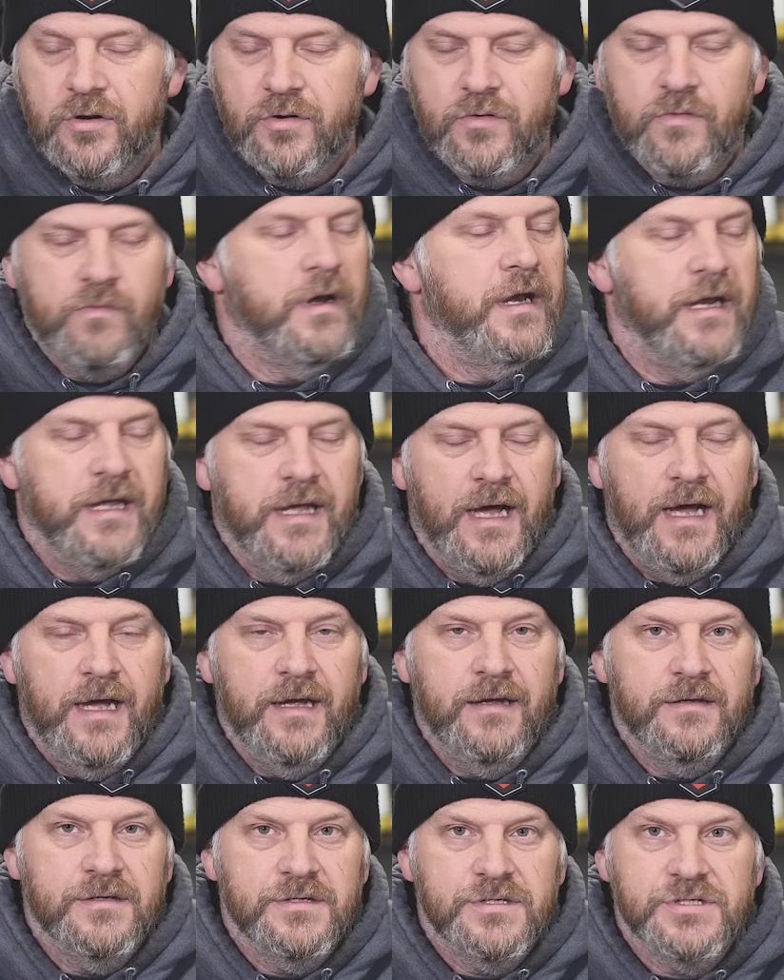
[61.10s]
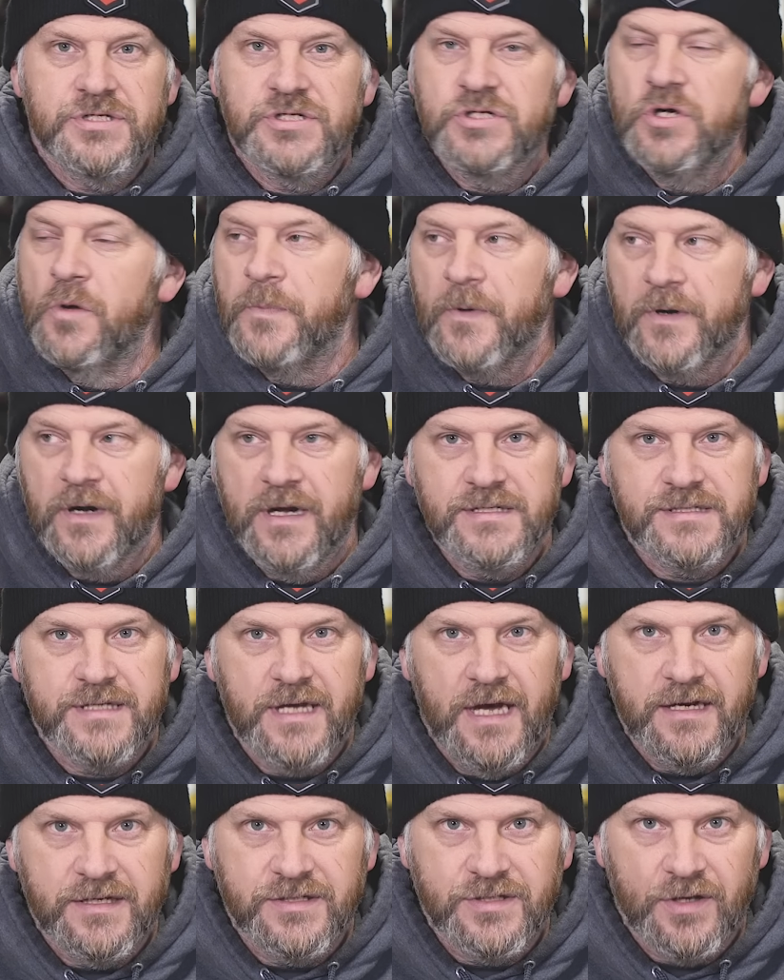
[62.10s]
great guy, super nice
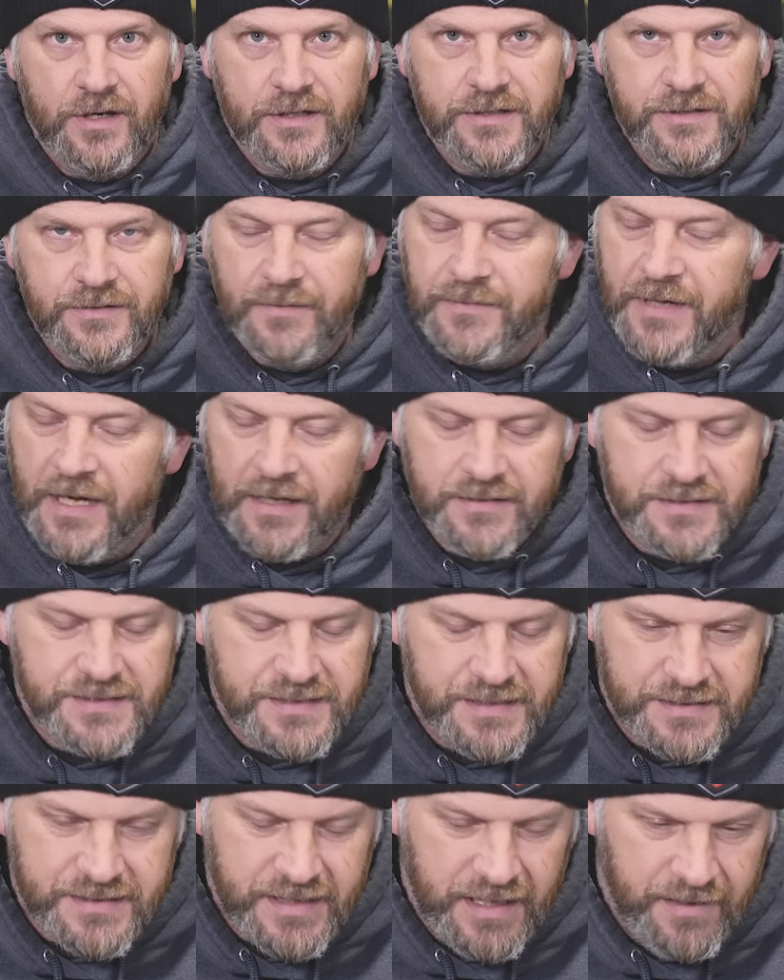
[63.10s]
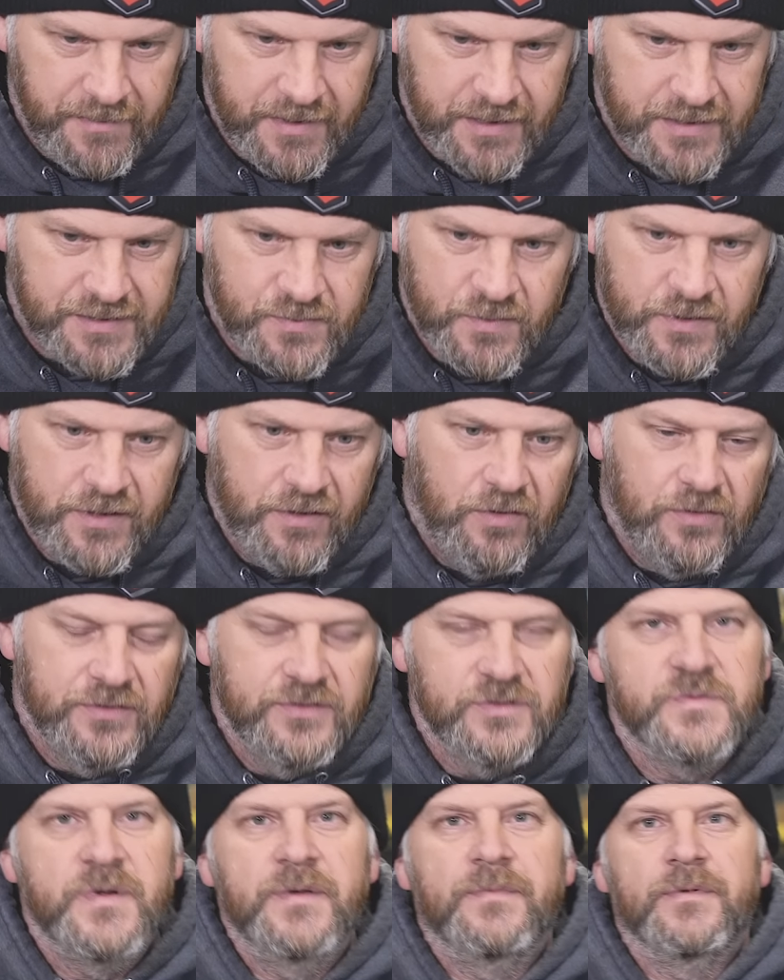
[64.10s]
guy to talk to. I'm not gonna say his name because we're gonna hold
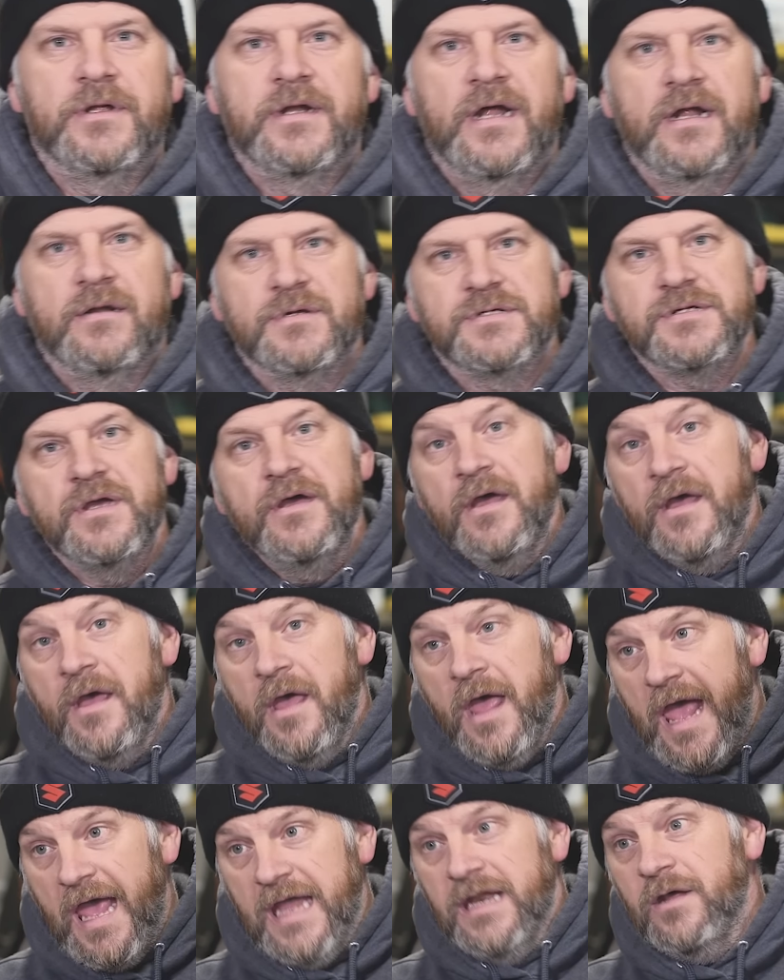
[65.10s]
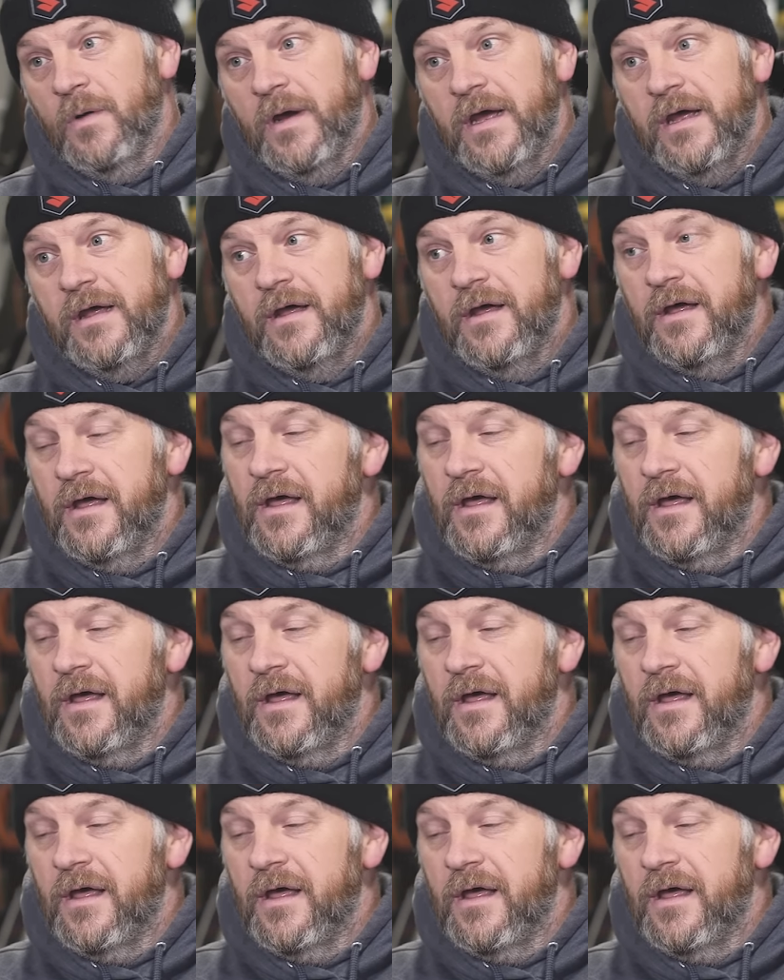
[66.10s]
those people anonymous. Anyway,